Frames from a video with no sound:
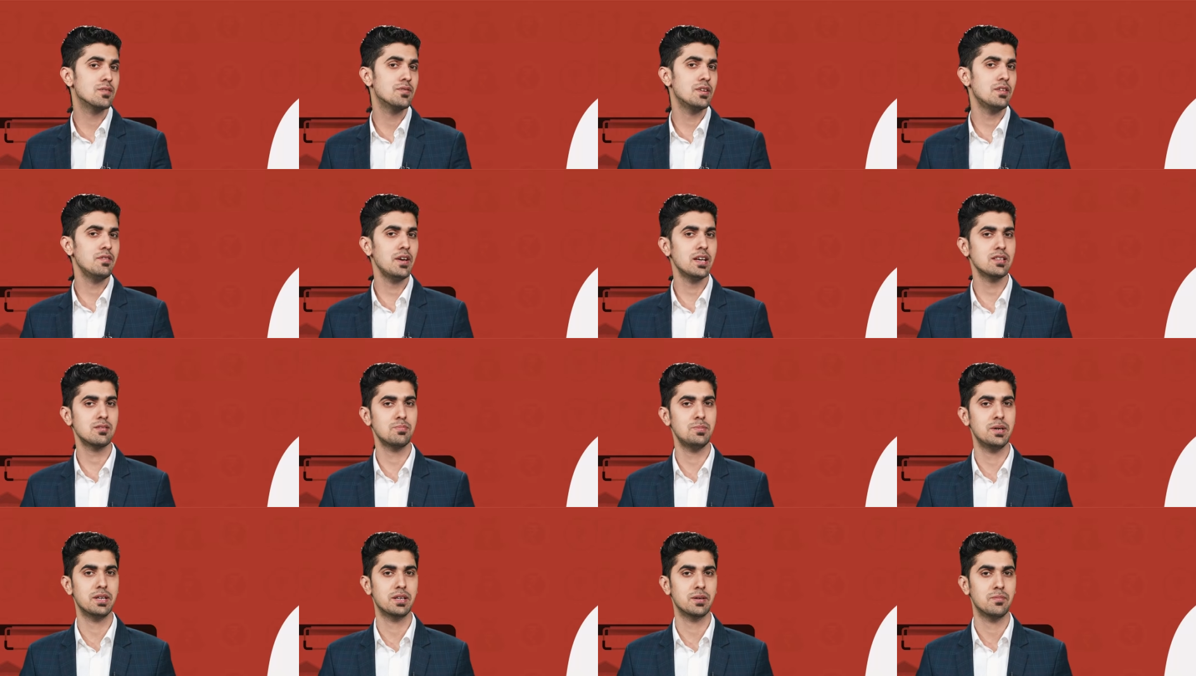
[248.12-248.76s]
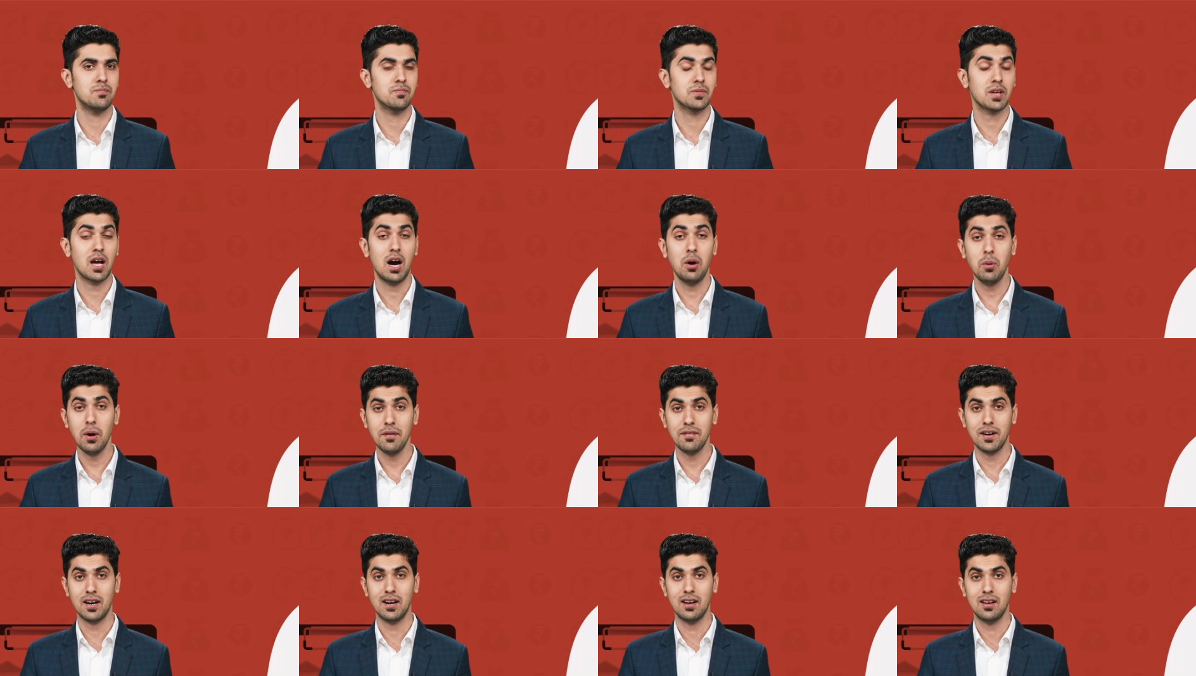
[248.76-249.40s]
of investment.
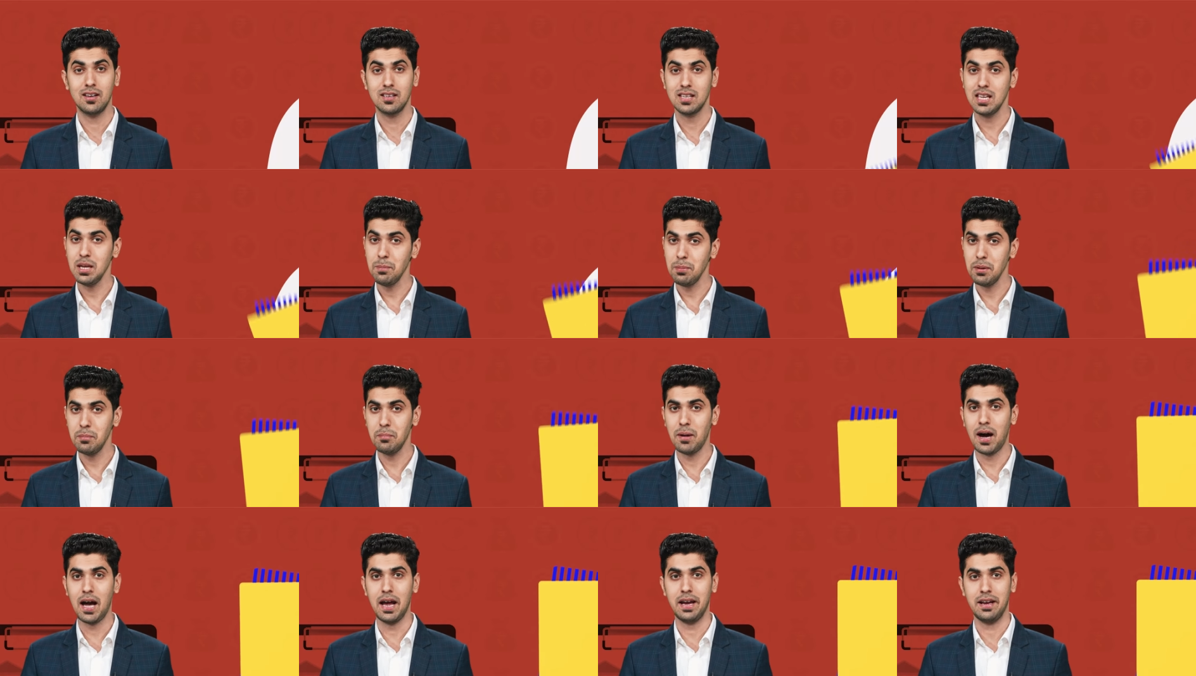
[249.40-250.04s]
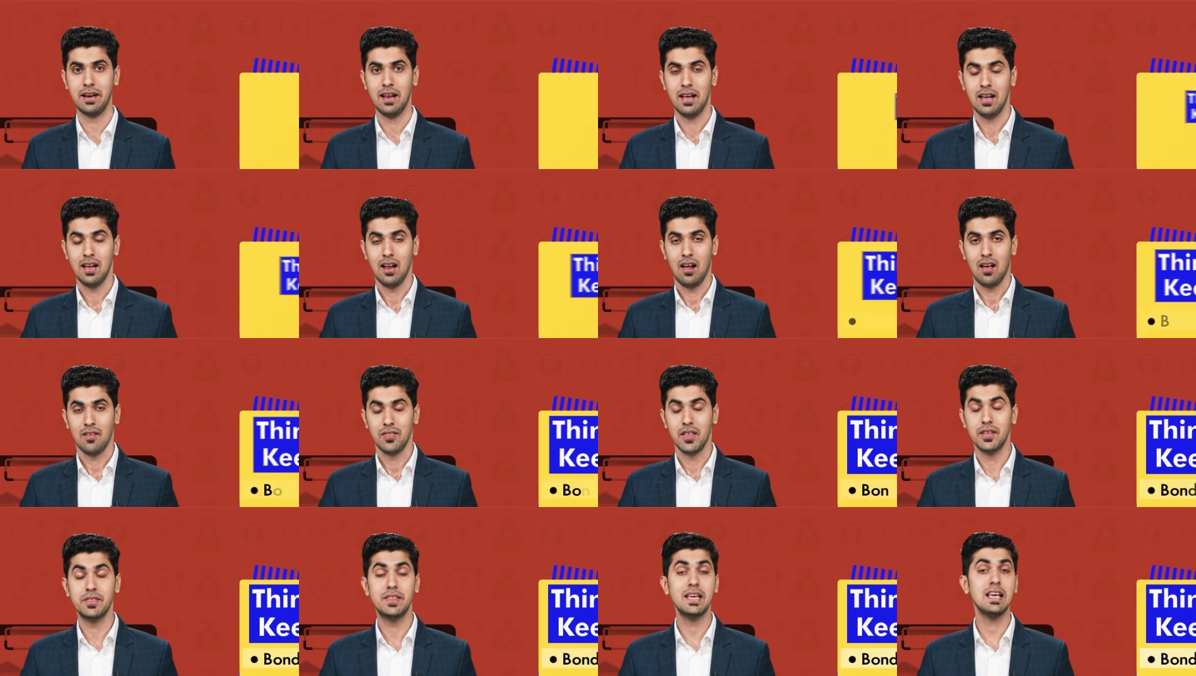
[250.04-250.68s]
However, keep in mind
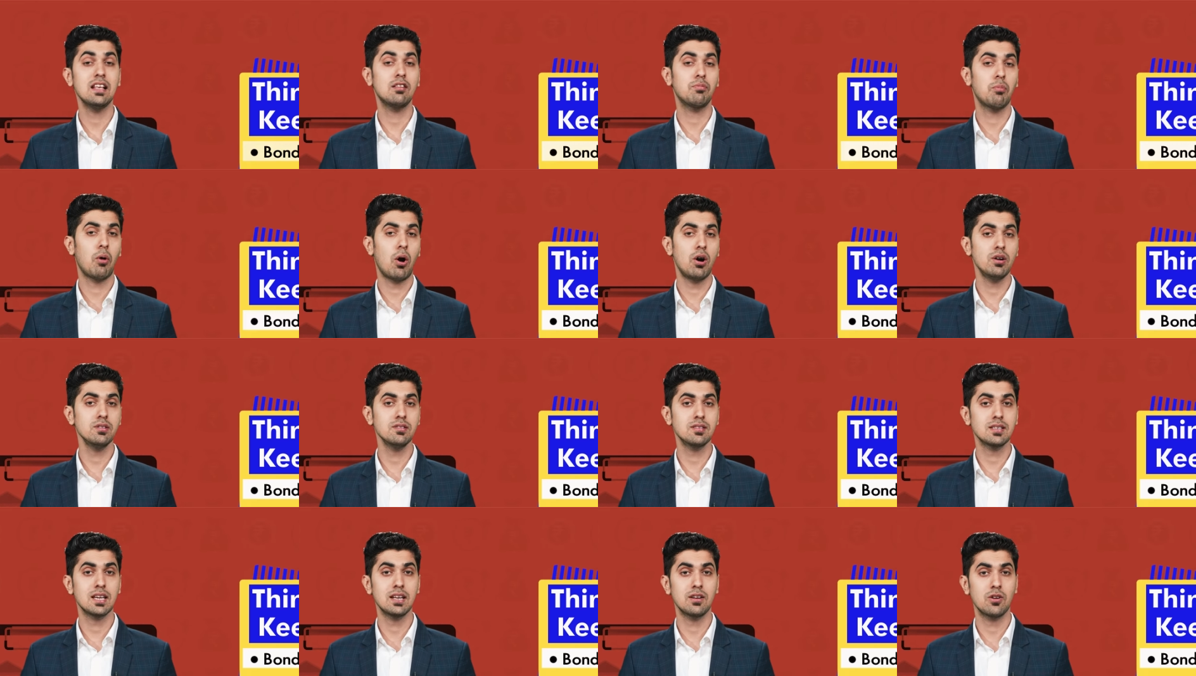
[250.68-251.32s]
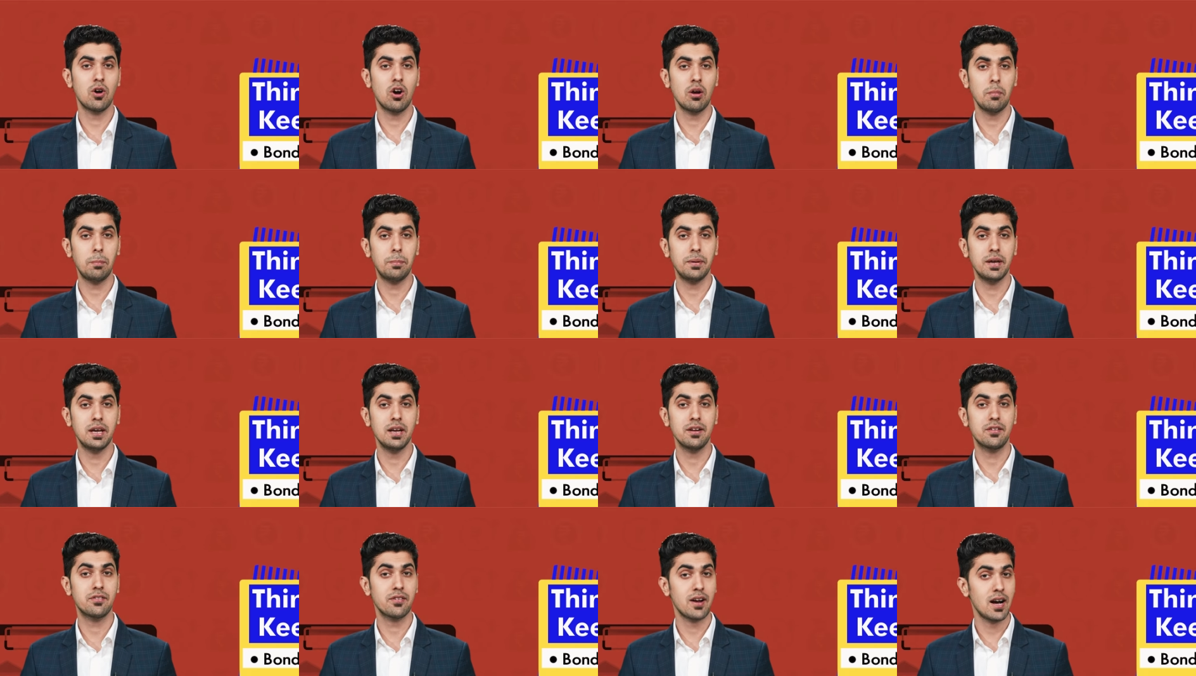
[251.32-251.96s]
that these bonds cannot
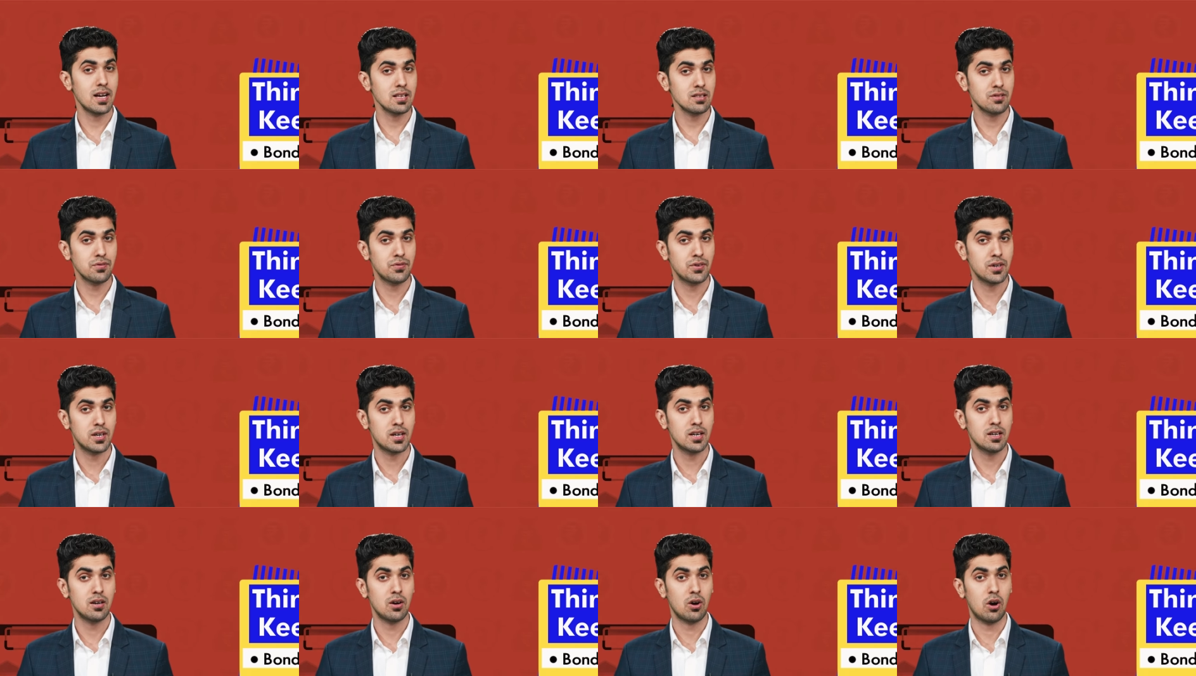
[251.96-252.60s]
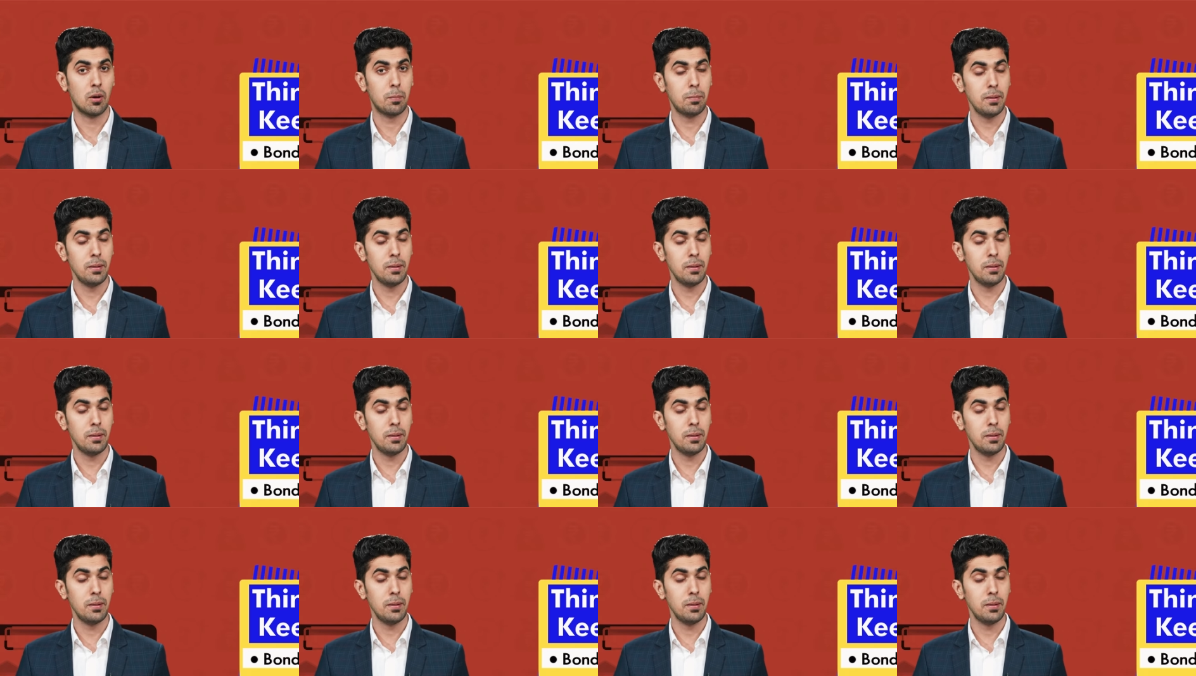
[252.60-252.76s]
be transferred or